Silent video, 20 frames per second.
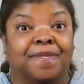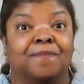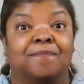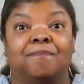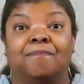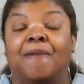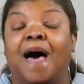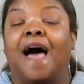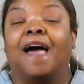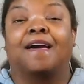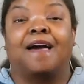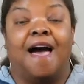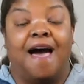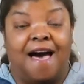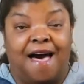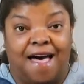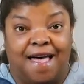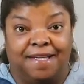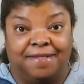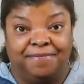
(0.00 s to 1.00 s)
My
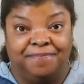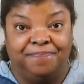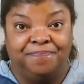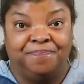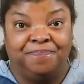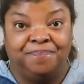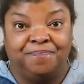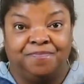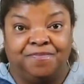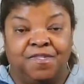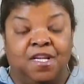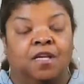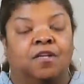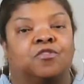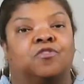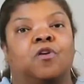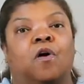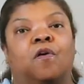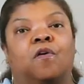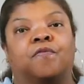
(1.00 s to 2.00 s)
God.
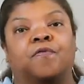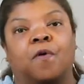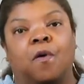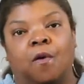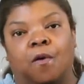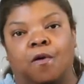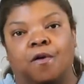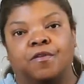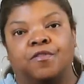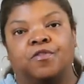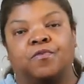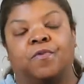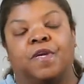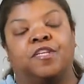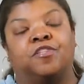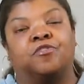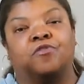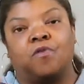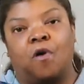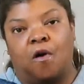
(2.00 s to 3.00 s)
So, of course,
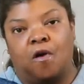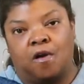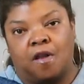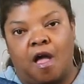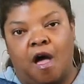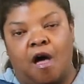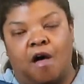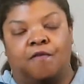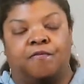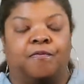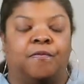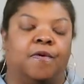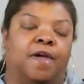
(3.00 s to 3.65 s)
we start off